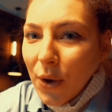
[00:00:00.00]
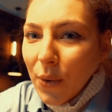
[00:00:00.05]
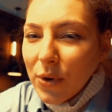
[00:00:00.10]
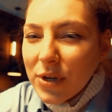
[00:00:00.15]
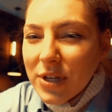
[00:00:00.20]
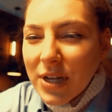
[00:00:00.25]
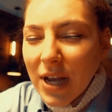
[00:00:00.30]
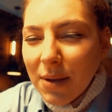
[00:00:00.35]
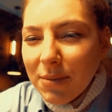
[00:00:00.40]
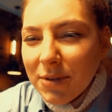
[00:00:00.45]

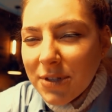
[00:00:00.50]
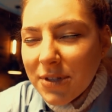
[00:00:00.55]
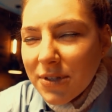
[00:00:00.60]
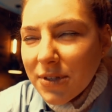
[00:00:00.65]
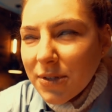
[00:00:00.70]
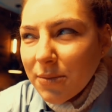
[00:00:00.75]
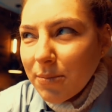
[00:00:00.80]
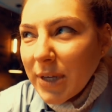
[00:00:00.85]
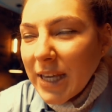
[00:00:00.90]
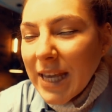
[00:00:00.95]
which
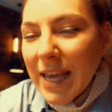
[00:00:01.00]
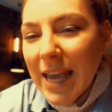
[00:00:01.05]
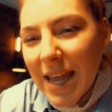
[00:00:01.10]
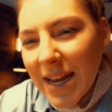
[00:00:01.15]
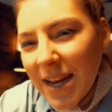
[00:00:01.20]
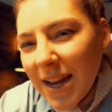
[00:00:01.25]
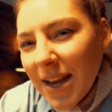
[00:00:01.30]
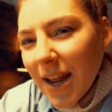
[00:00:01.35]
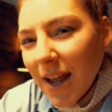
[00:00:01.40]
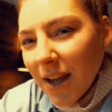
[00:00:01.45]
happens to be
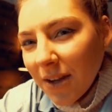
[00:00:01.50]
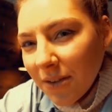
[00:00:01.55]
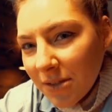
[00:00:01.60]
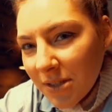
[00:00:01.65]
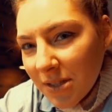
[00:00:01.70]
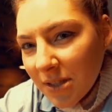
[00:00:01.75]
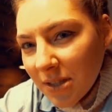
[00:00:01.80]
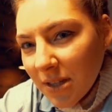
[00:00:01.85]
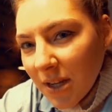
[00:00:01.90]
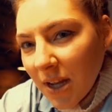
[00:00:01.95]
In N
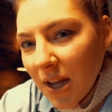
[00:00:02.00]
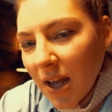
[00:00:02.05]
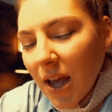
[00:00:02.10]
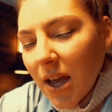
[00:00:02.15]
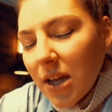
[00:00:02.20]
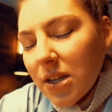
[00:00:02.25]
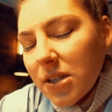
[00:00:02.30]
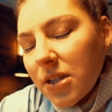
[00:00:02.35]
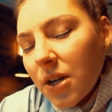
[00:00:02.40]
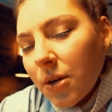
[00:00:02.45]
Out,
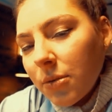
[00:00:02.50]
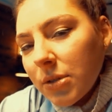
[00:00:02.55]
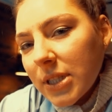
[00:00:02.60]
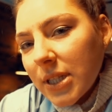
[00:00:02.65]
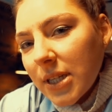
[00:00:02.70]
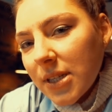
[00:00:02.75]
and she always